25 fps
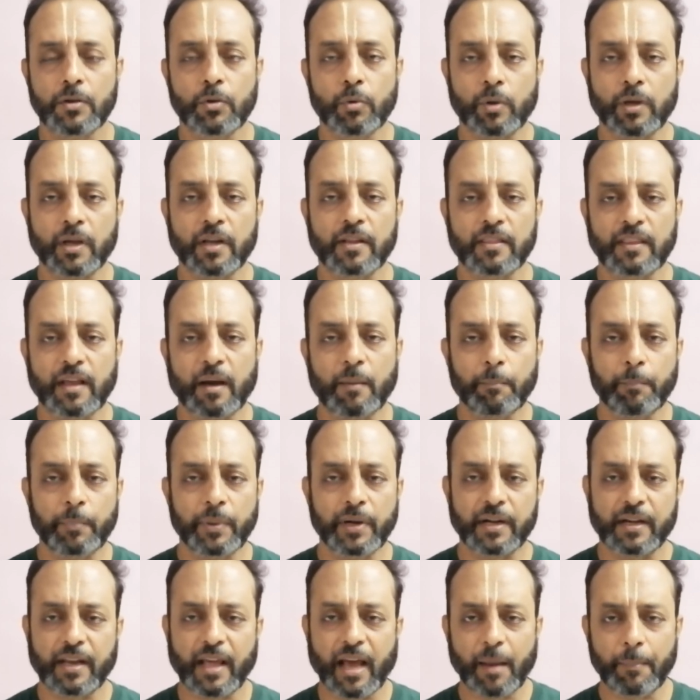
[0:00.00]
You can thump
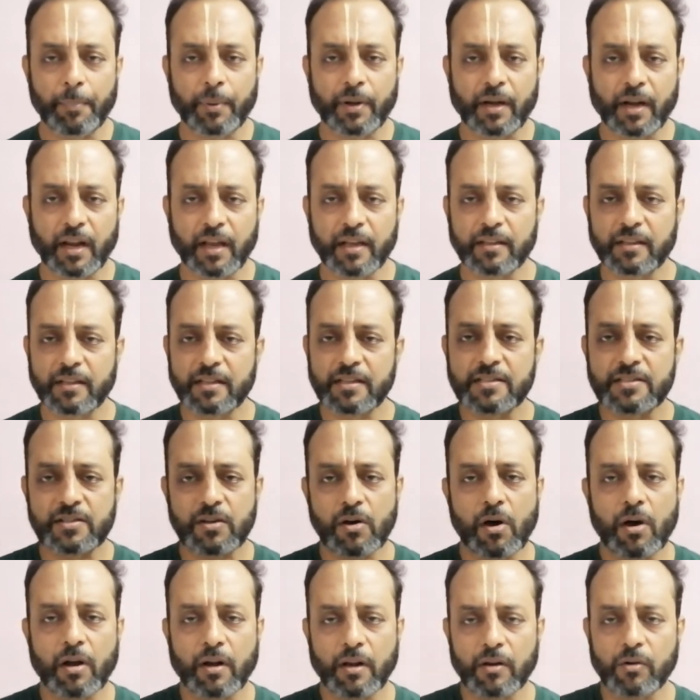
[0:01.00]
it, tap it like this,
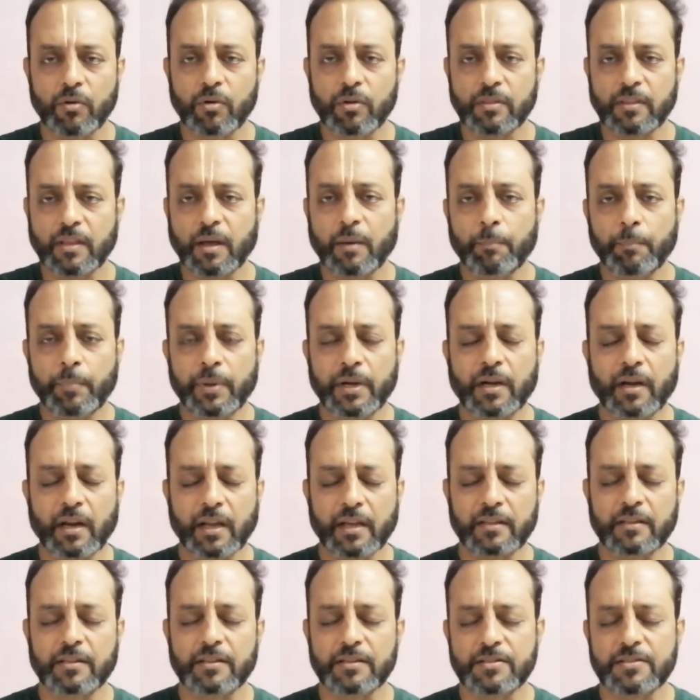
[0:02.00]
or thump it
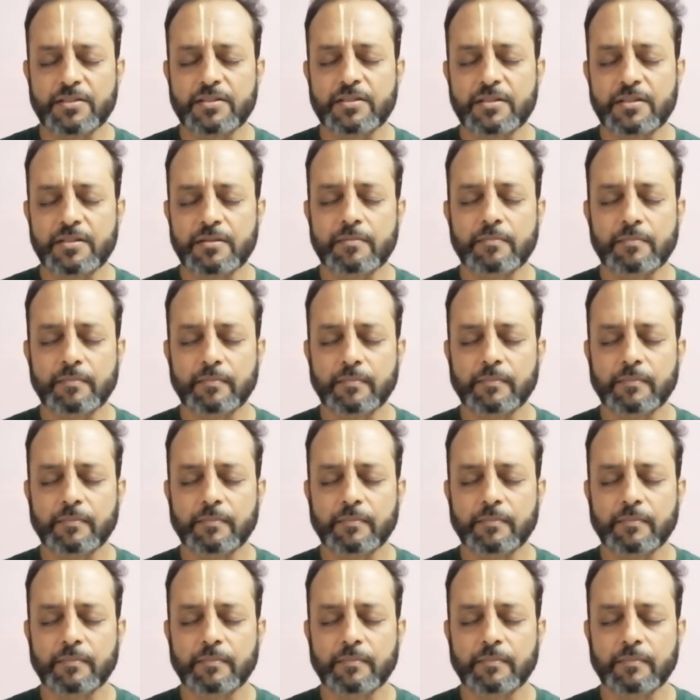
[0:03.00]
like this.